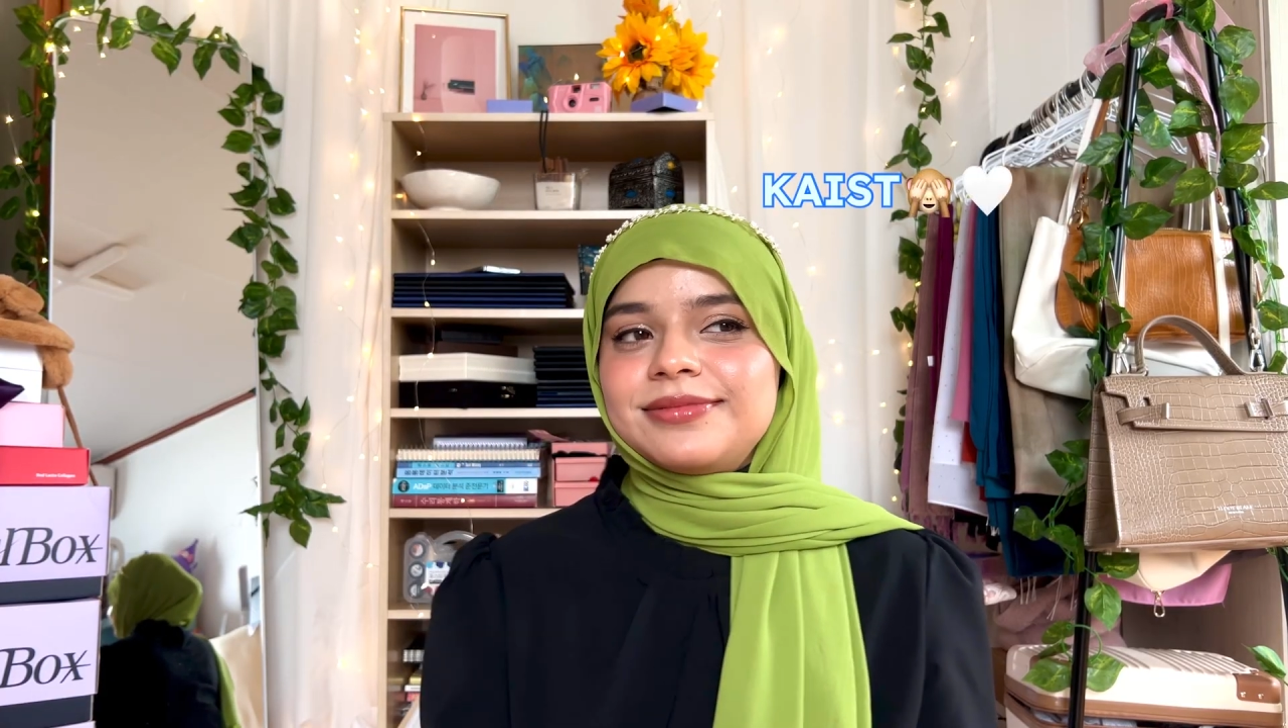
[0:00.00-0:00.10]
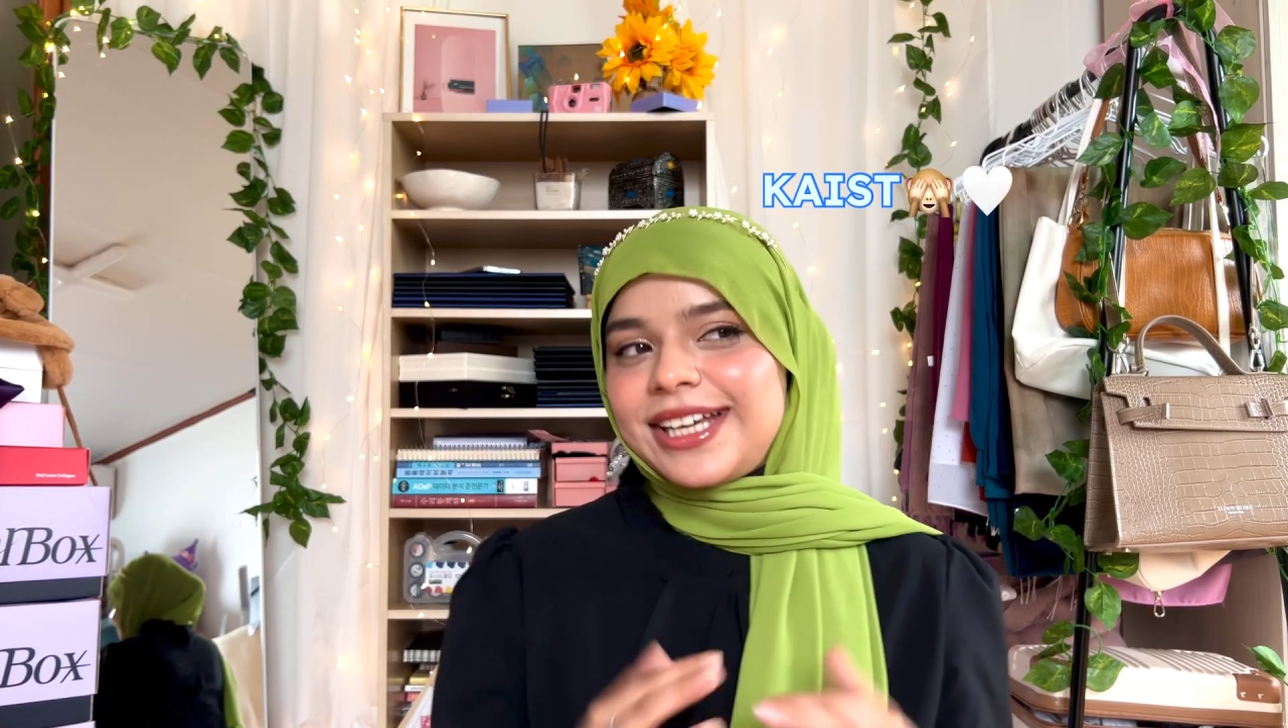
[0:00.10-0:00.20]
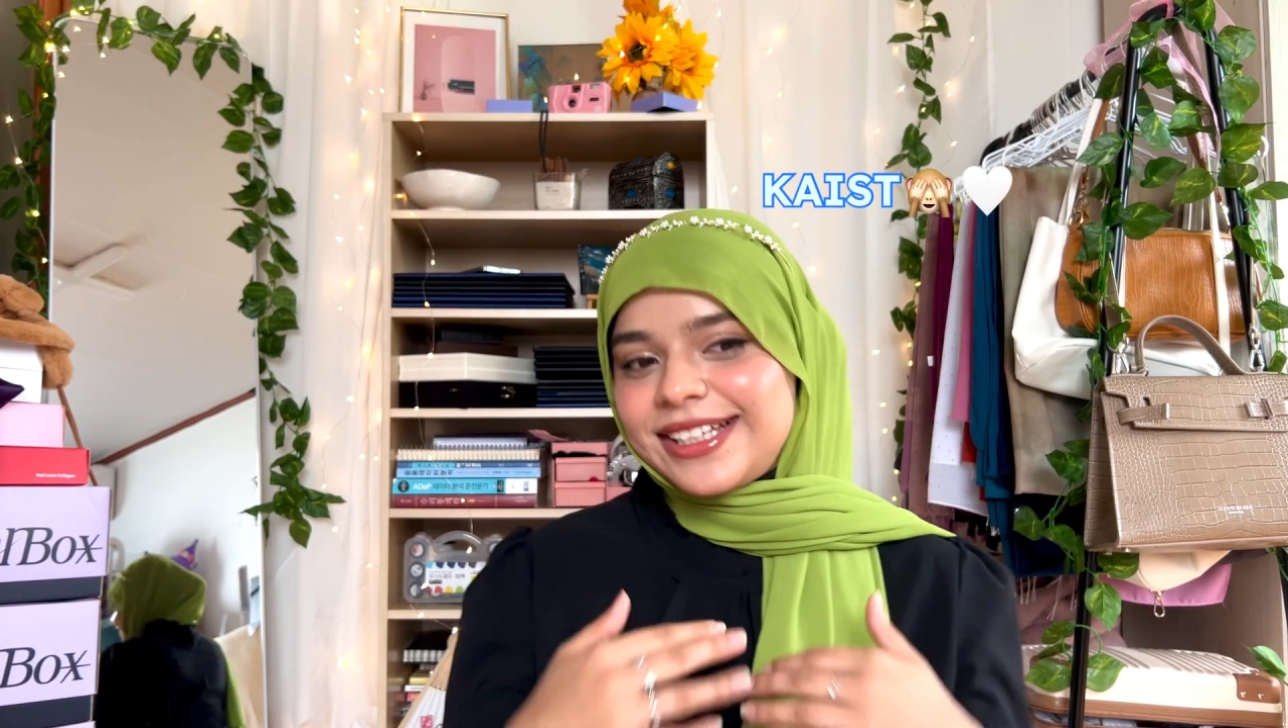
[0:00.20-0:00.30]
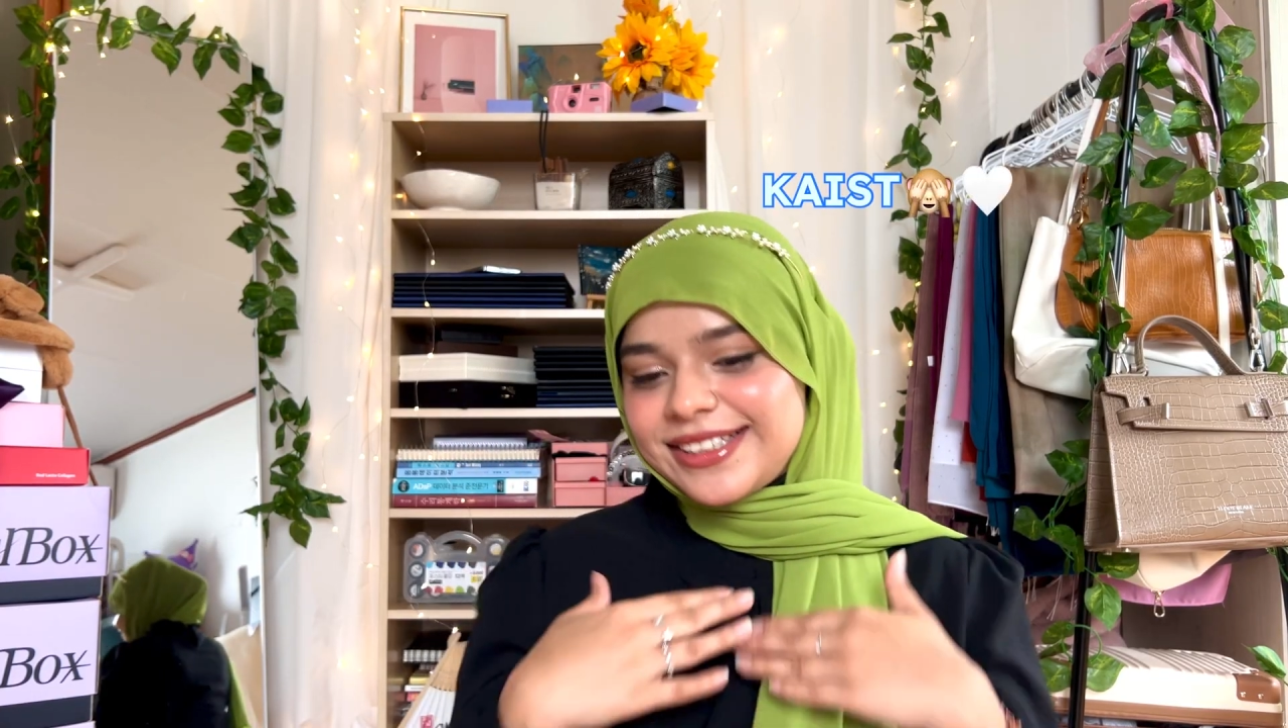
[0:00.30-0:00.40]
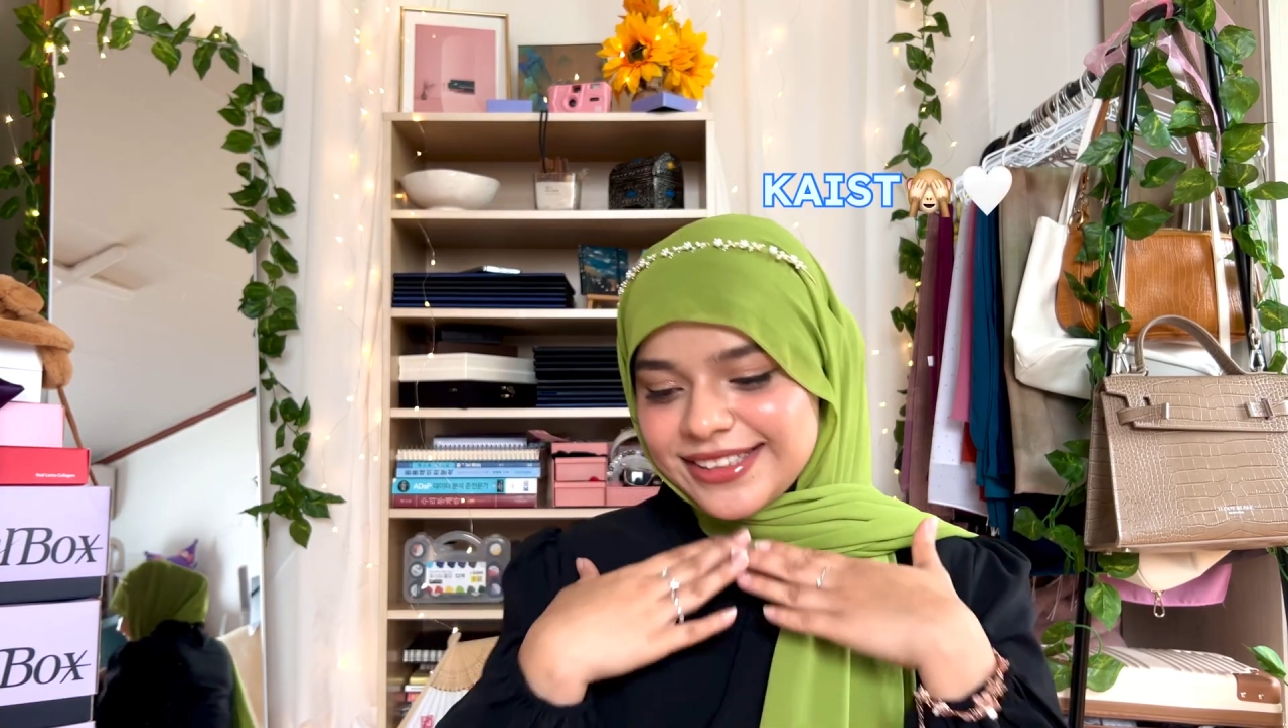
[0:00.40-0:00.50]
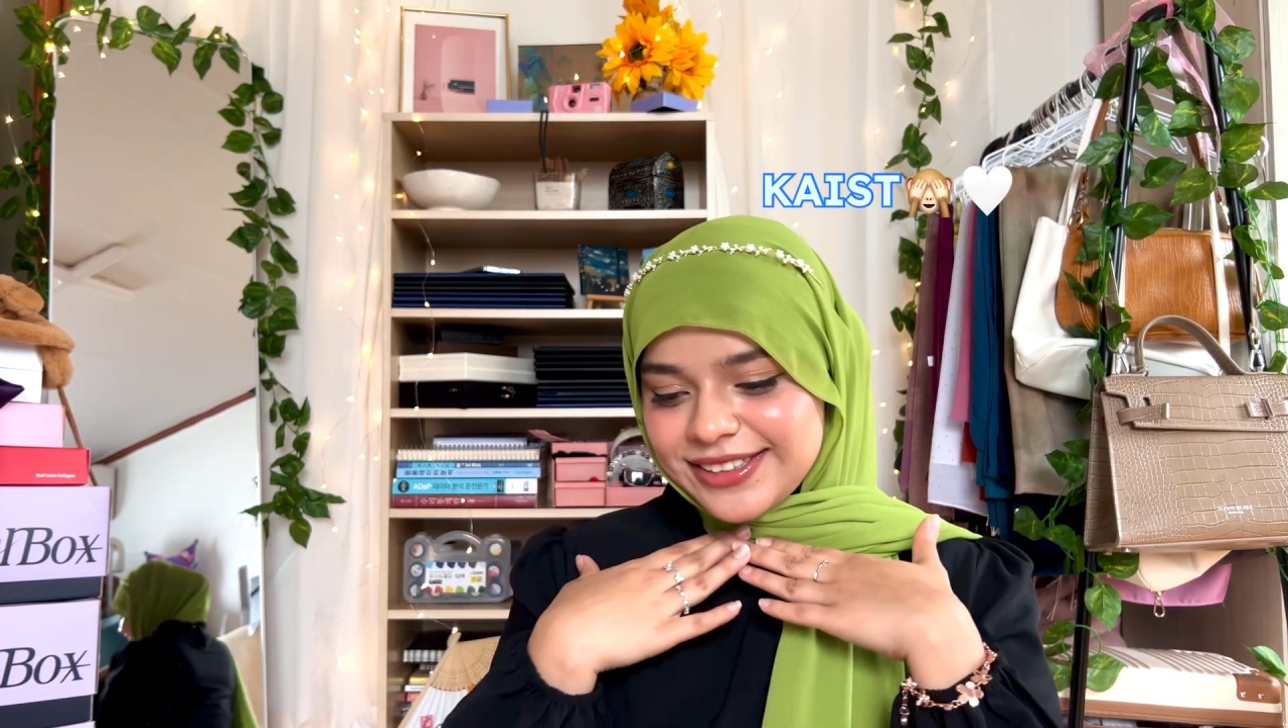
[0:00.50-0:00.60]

Yes.